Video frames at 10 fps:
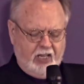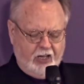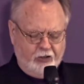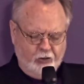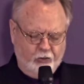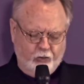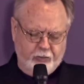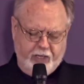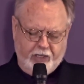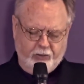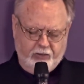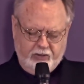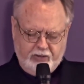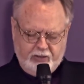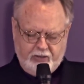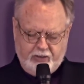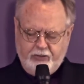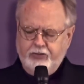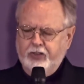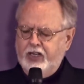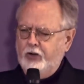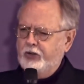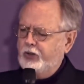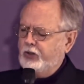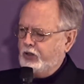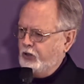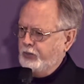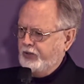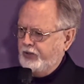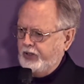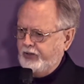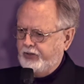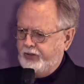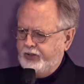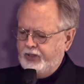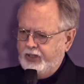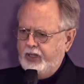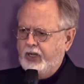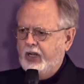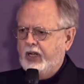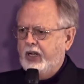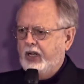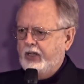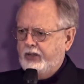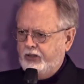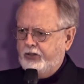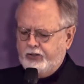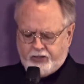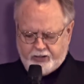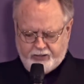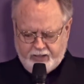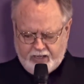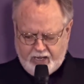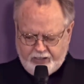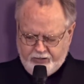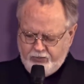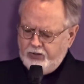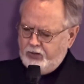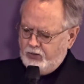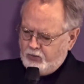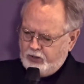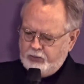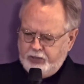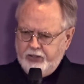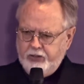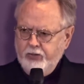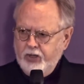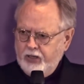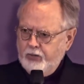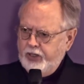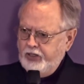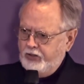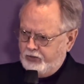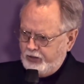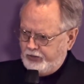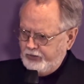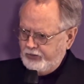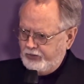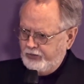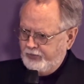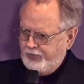a user's manual for our new code machines. And yes, Your Honor, I do know real men do not read instructions.